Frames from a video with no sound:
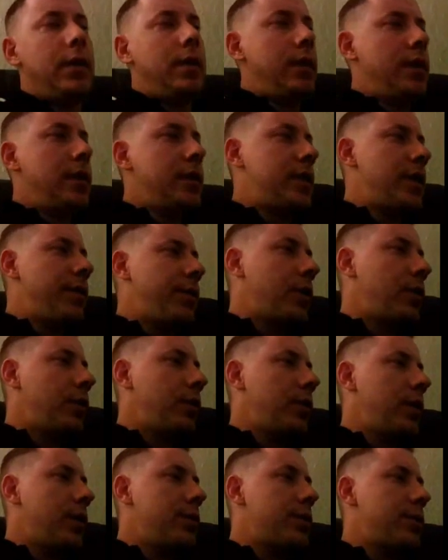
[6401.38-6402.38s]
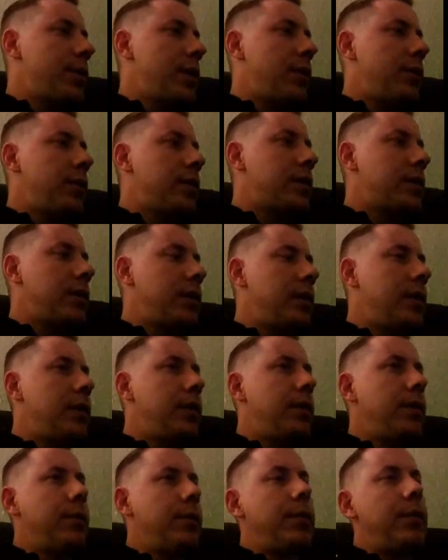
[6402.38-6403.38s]
It's difficult though as well. As,
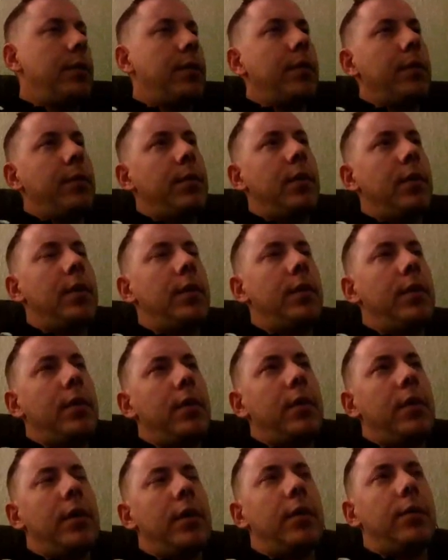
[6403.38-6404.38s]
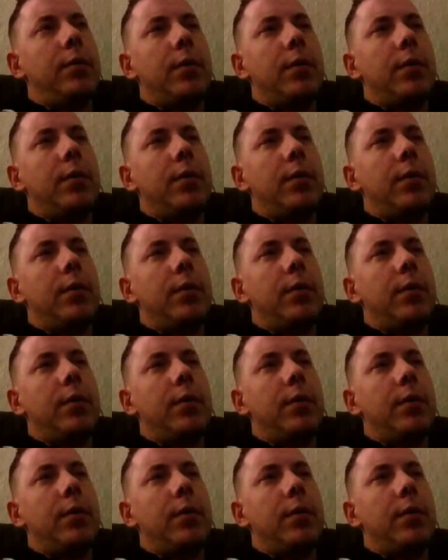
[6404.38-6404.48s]
you know,